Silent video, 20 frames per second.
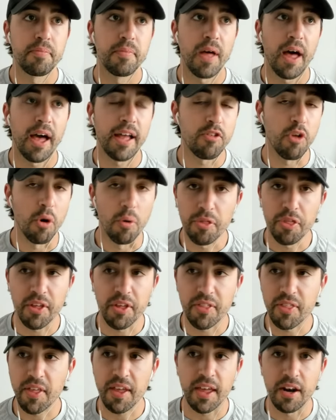I don't think
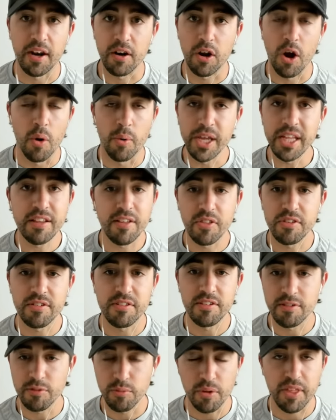they can go into the
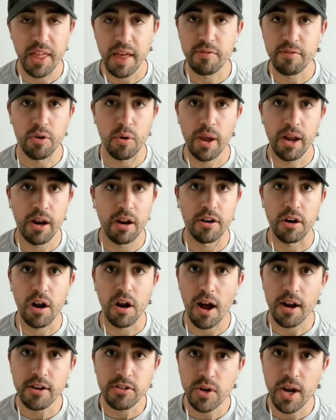season with Kevin Durant under
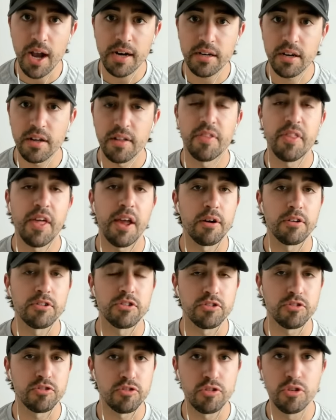contract. They are
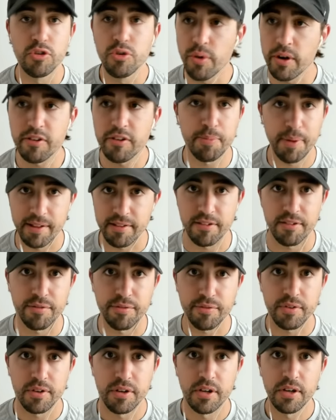just too expensive.
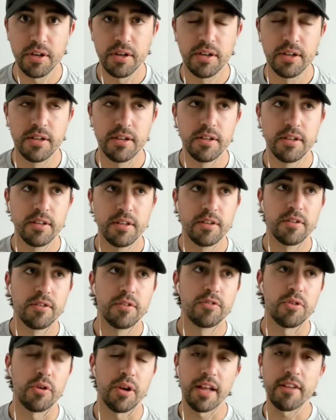
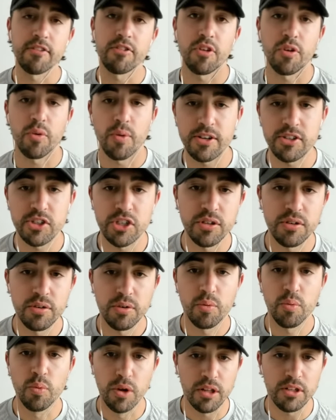So to answer the question,
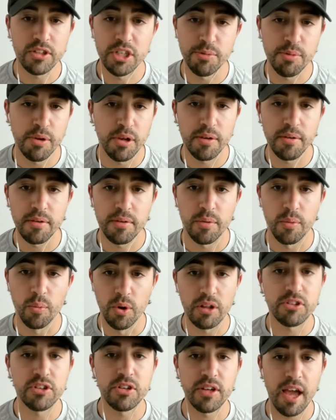will
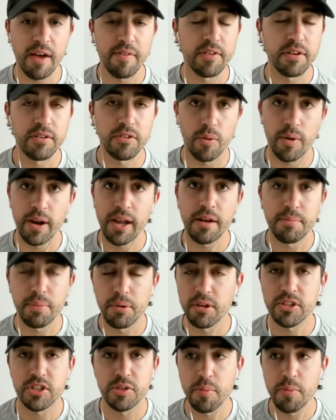Kevin Durant pull
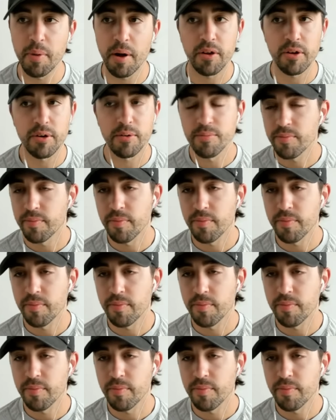a Jimmy Butler?